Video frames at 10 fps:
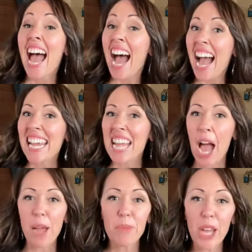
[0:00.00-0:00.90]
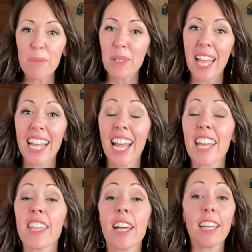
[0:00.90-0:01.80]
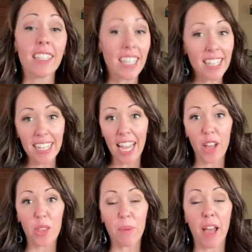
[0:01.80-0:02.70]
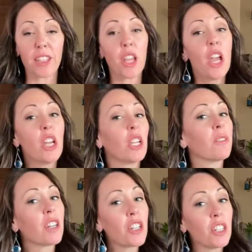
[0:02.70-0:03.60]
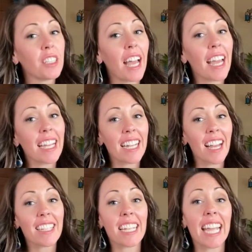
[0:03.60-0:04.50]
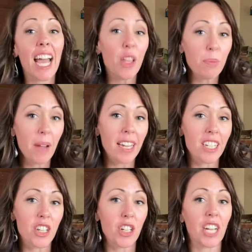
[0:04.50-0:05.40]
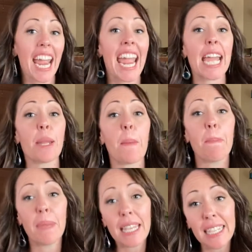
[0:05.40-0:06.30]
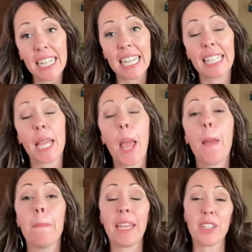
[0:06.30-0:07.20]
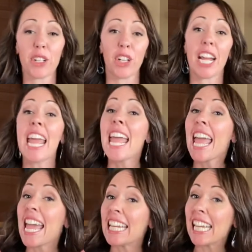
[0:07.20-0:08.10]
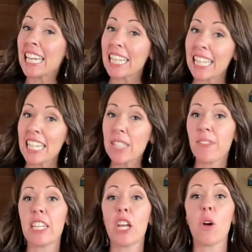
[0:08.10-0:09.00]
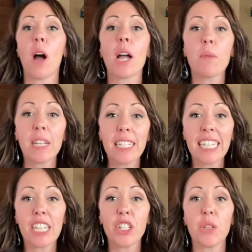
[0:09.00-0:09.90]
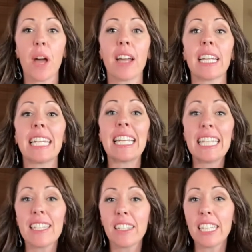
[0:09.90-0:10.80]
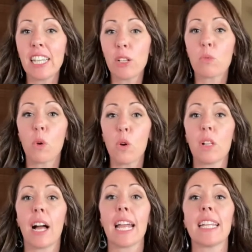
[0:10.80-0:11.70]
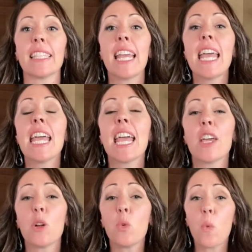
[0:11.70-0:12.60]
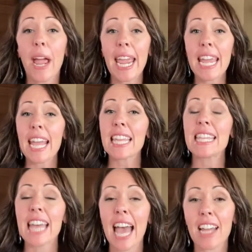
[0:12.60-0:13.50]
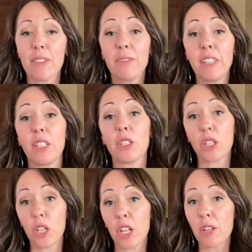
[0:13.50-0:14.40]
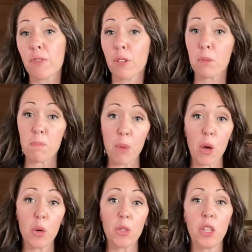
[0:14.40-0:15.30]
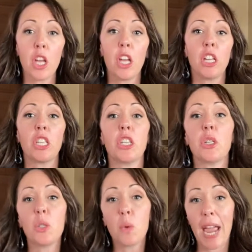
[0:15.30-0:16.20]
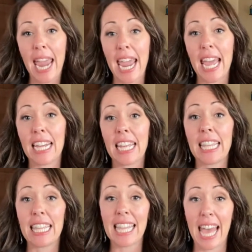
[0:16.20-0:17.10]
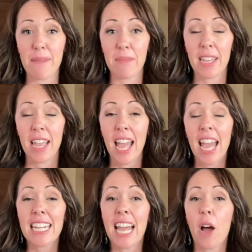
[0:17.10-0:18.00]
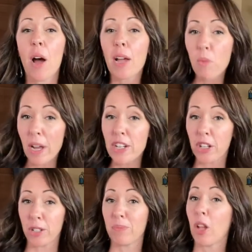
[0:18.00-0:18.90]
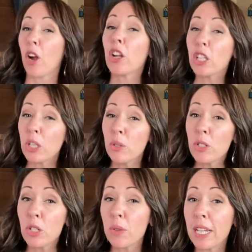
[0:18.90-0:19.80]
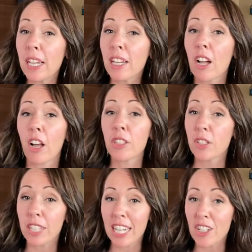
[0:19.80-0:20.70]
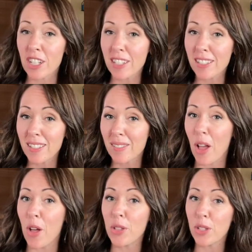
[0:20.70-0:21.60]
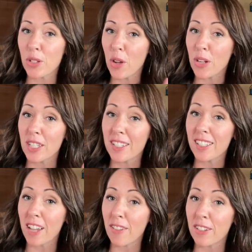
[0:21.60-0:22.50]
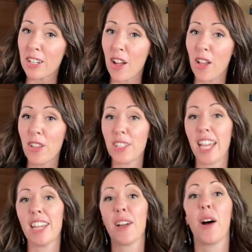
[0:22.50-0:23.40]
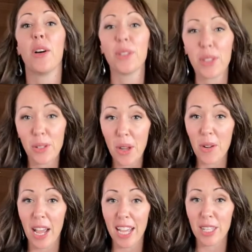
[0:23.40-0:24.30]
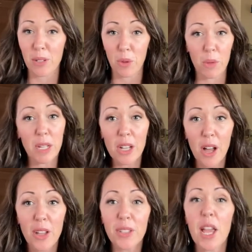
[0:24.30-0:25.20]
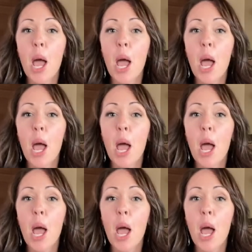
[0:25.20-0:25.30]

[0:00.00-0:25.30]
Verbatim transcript: Hi, I'm Jen Malega, the Holistic Health Boss, your functional diagnostic health practitioner and business mentor. And in this video, I want to teach you how to easily enroll clients in a way that feels good for both you and them. Now, I wonder, are you doing consultations, also known as discovery calls and also known as enrollment calls,